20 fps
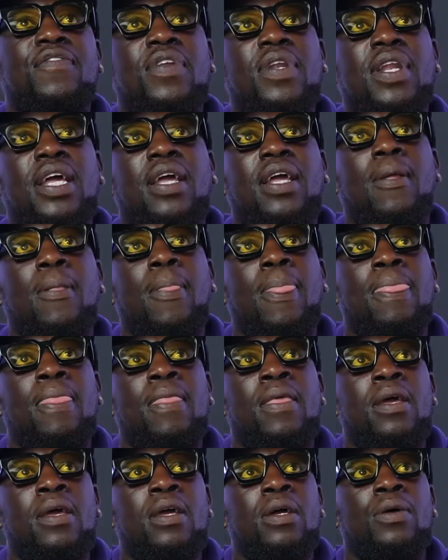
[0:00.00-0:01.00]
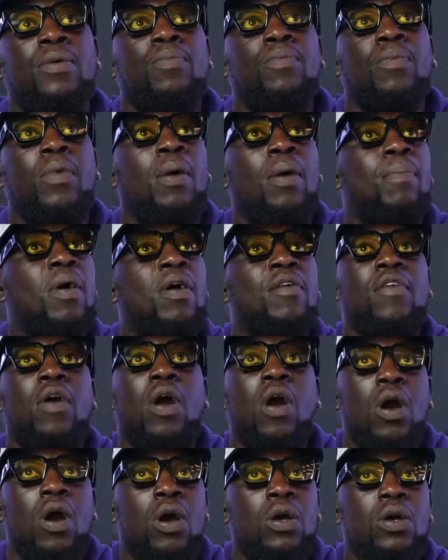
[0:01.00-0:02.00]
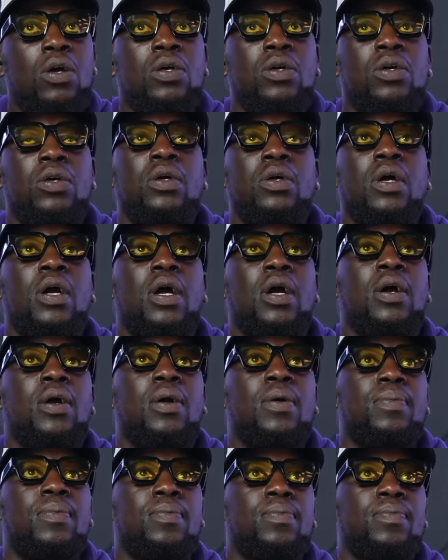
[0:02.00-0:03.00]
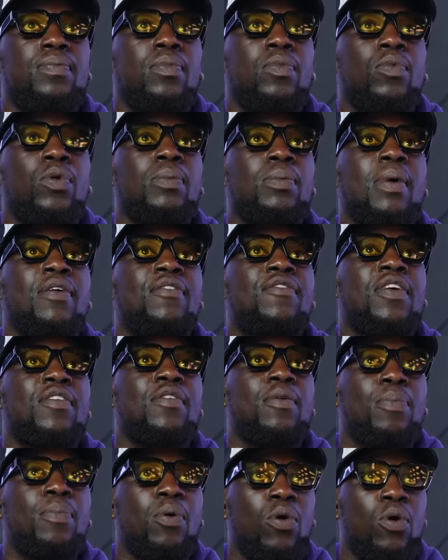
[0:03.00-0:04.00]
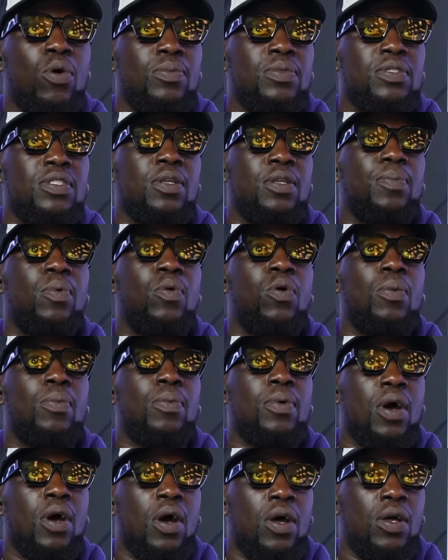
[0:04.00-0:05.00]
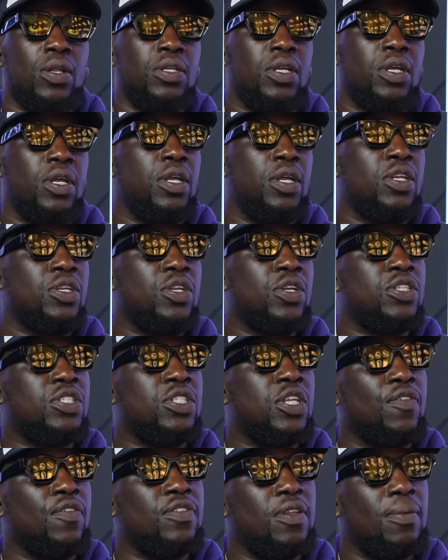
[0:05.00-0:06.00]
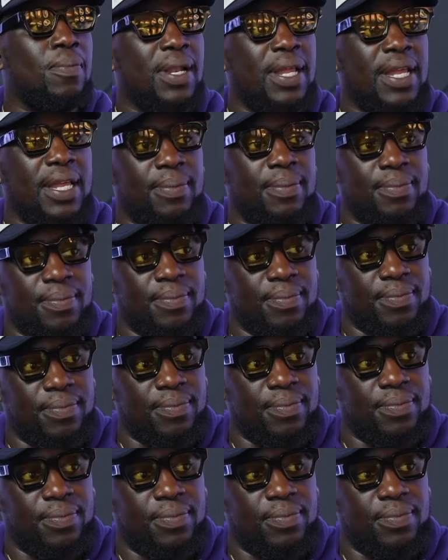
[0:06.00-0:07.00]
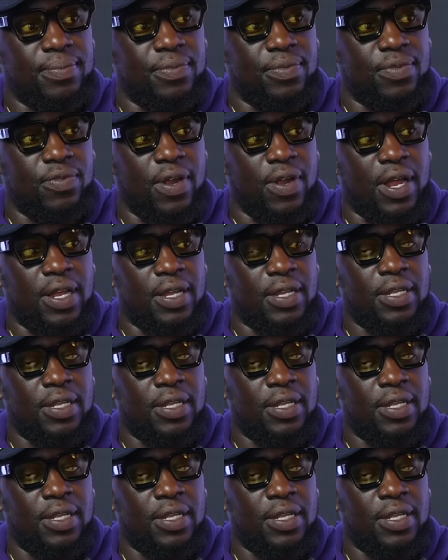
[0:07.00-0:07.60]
like, above all, one of my favorite poems is a poem called Yourself to Blame, right?